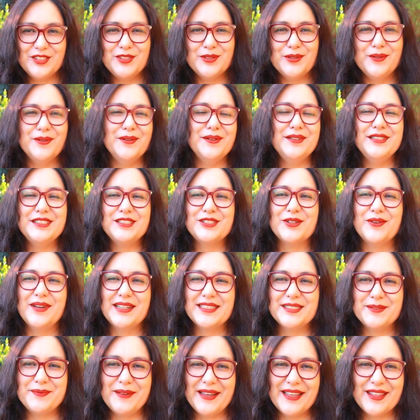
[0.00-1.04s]
soon, so
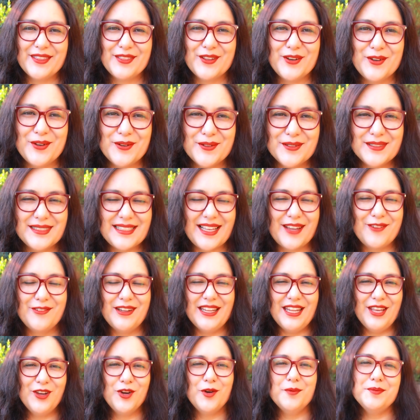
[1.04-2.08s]
expect those. I
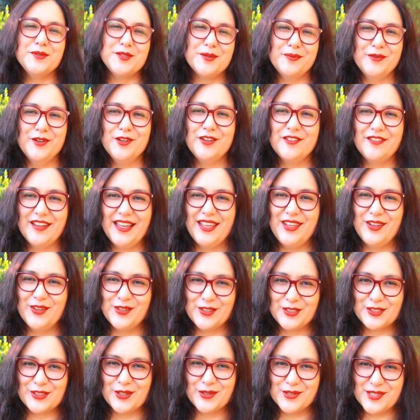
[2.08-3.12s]
really hope to motivate you
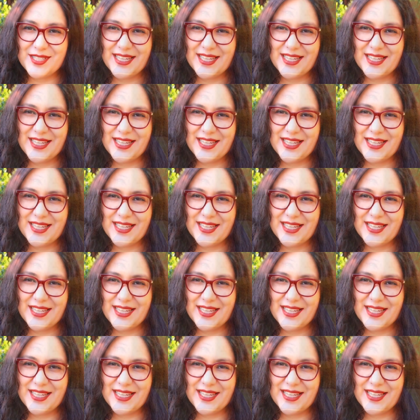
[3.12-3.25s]
to sew